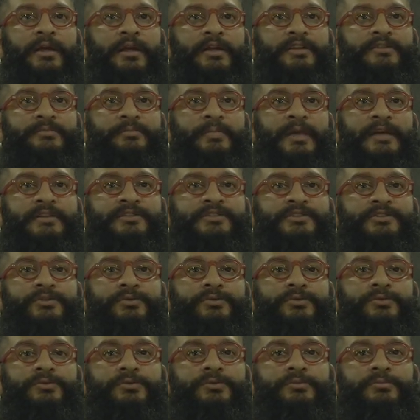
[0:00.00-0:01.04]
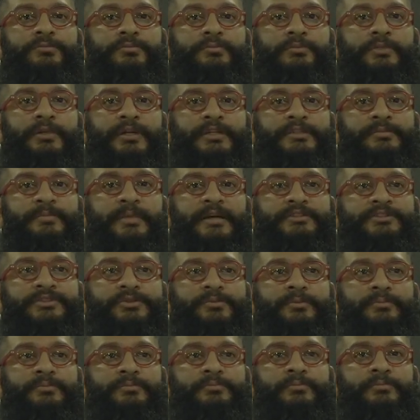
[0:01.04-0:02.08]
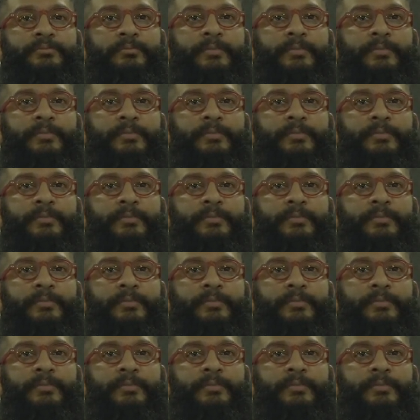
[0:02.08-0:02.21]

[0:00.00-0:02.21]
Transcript: it's best to it's best to